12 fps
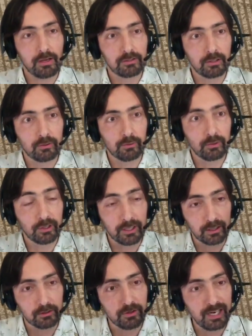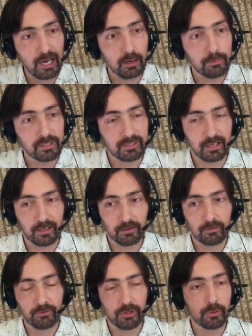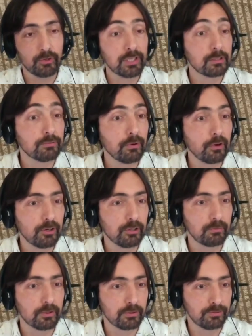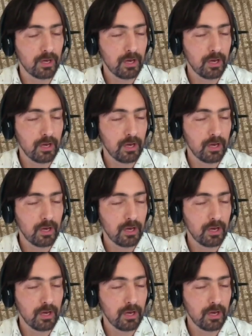to looking at the grid helps is that you increase the volume of